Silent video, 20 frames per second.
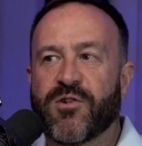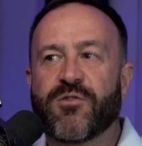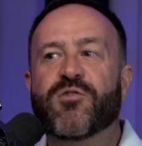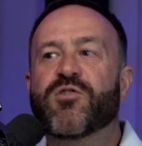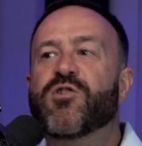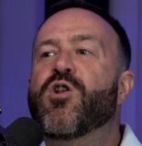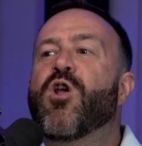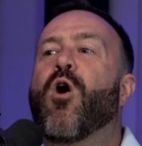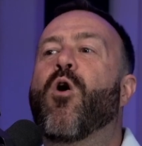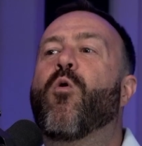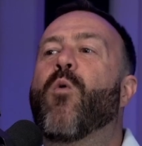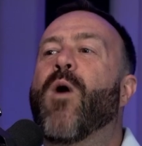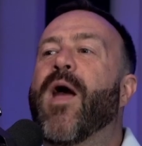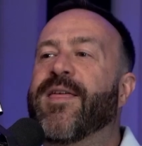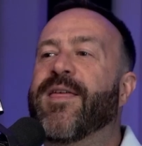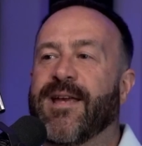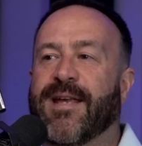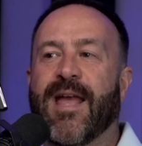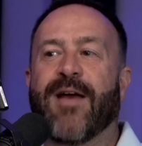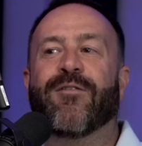There's no
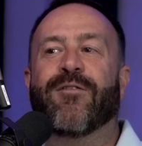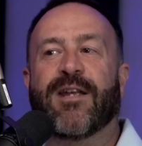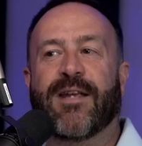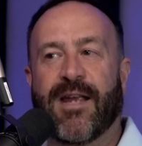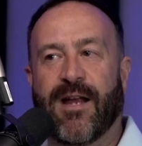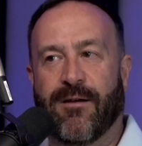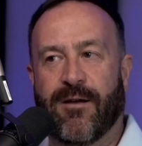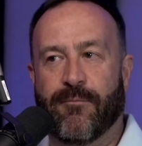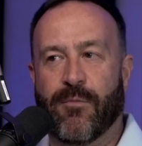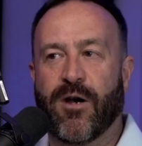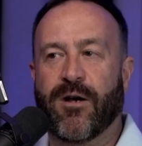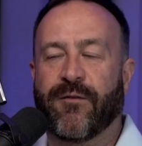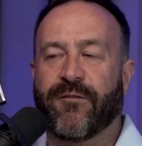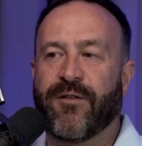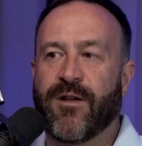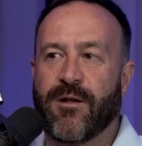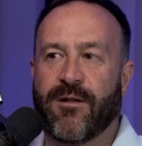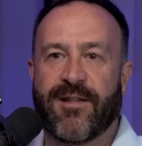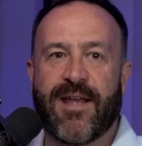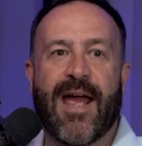way that Kevin and Carrie
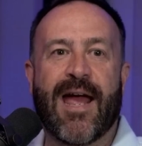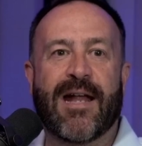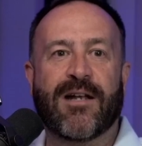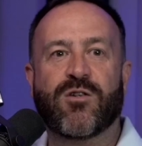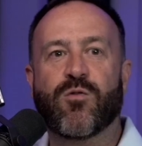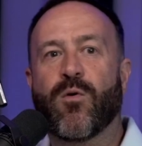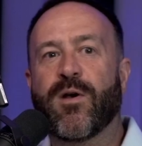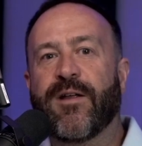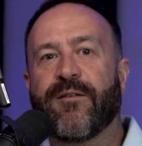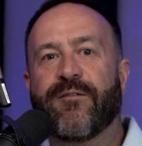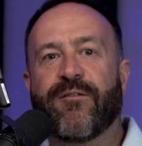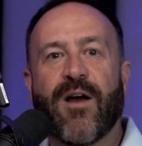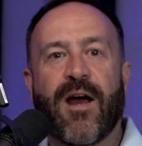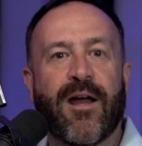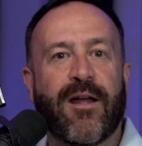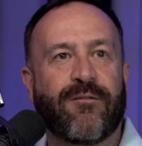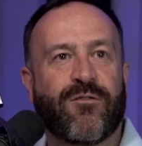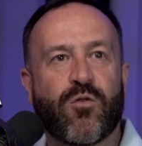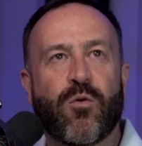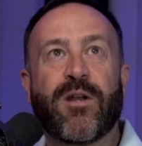Butterfield at
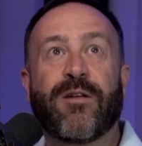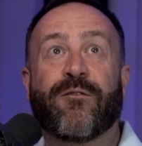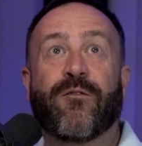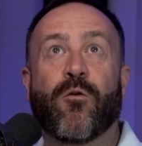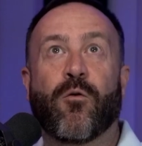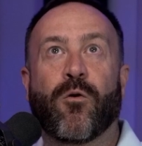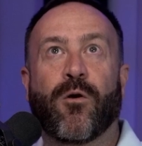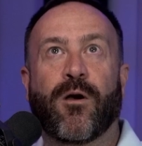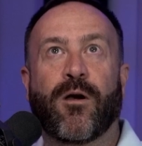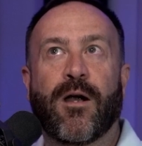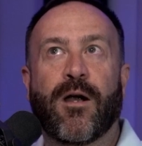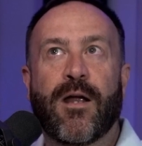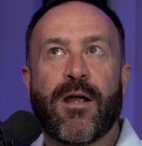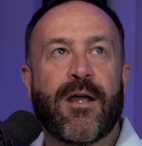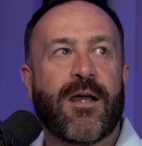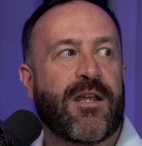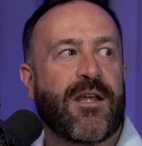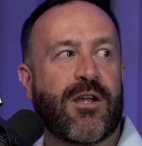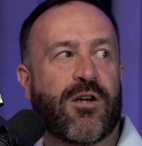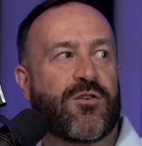25, 24
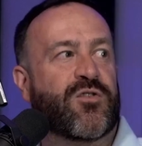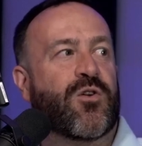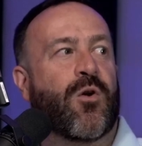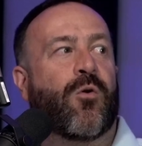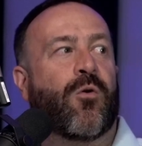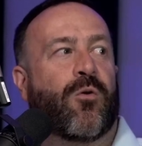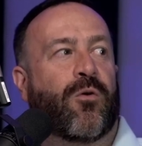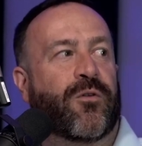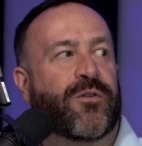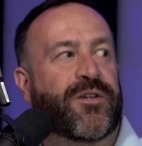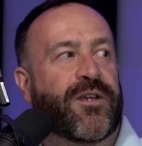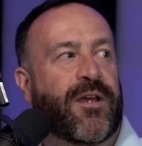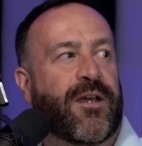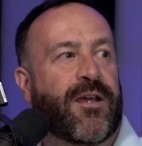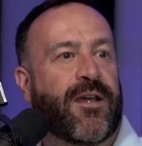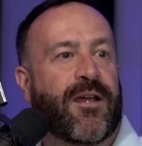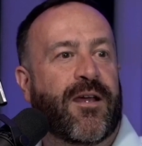years old,